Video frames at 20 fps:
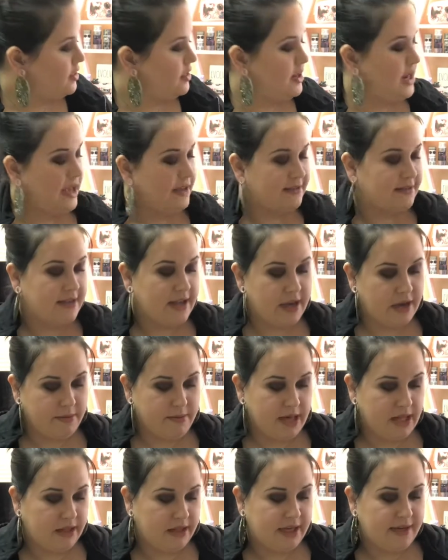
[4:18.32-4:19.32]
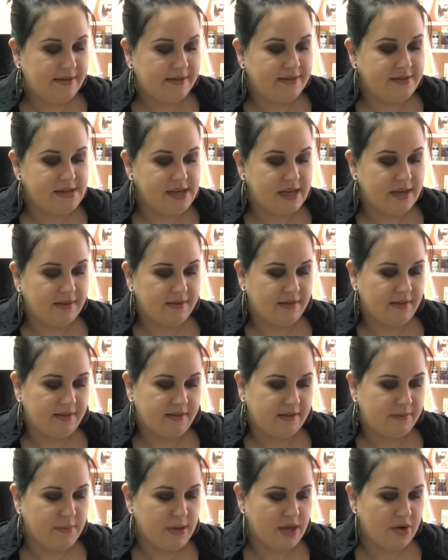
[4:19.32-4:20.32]
The next thing on my list is
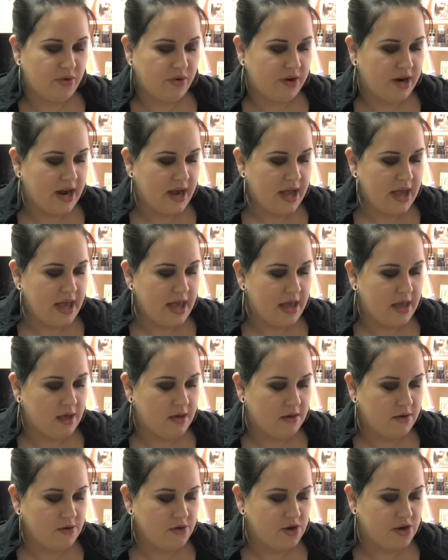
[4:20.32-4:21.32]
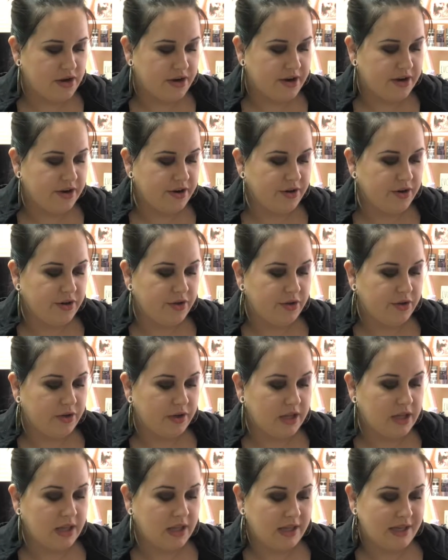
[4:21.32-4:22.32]
this Biore
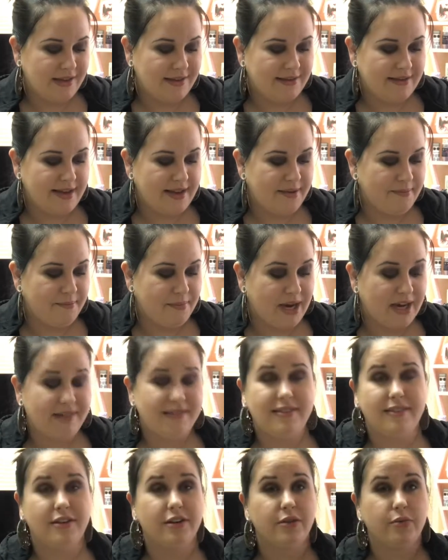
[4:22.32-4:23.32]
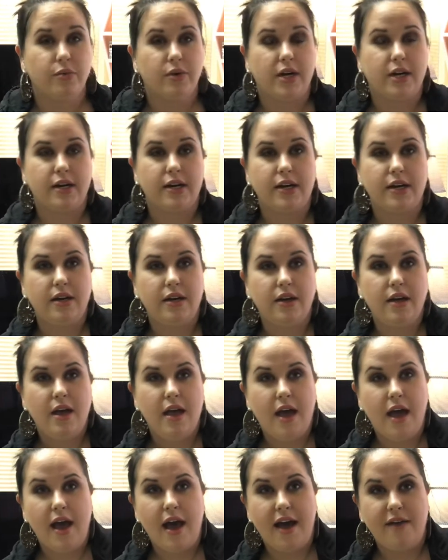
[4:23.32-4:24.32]
Charcoal Cleansing Micellar Water.
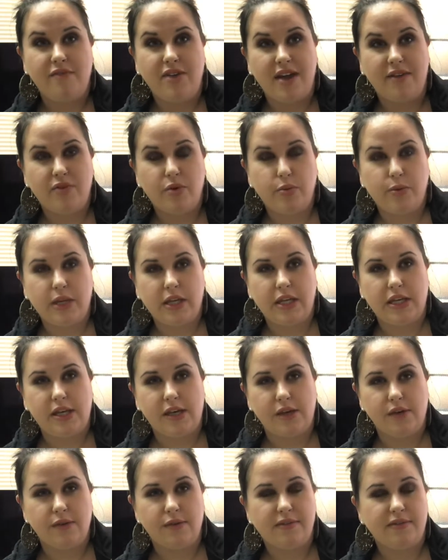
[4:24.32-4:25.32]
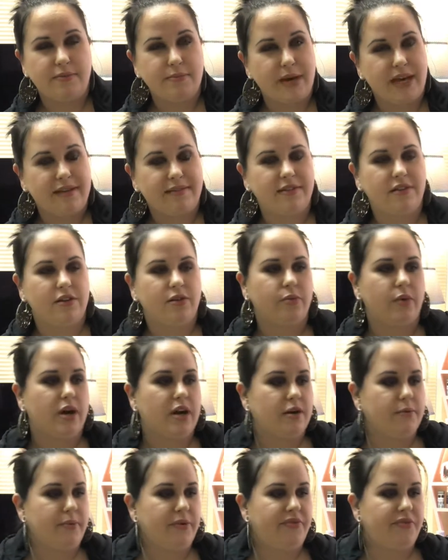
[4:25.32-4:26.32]
I've never really used micellar
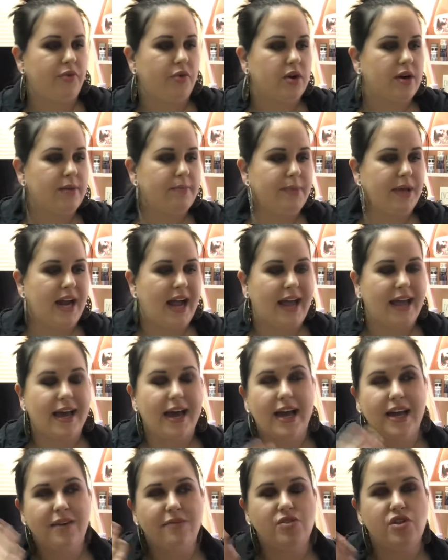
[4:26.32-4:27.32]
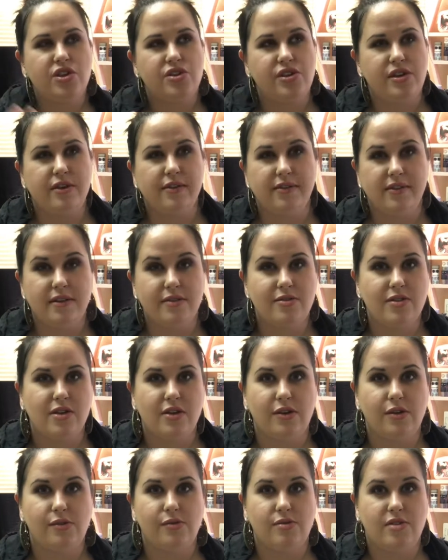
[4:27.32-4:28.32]
water before, but I kind of just use it
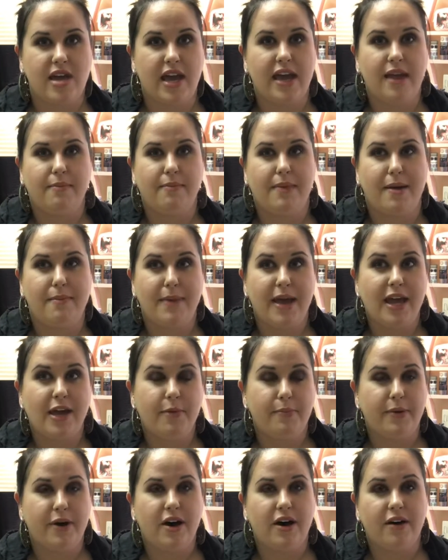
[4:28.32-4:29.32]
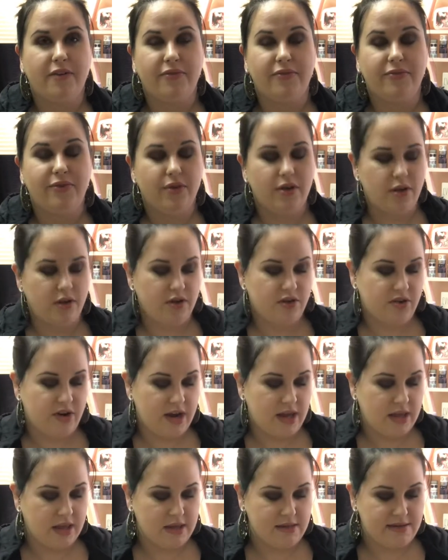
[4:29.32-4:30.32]
to take my makeup off
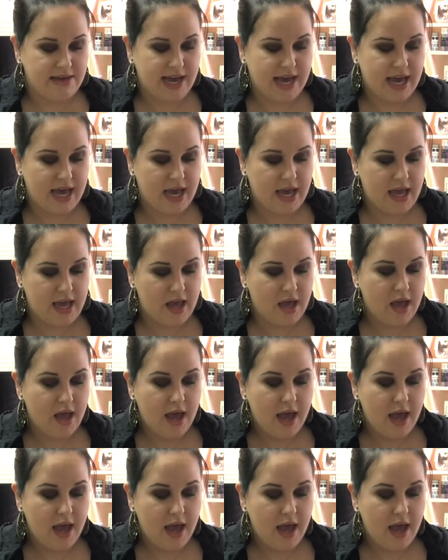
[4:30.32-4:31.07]
during the day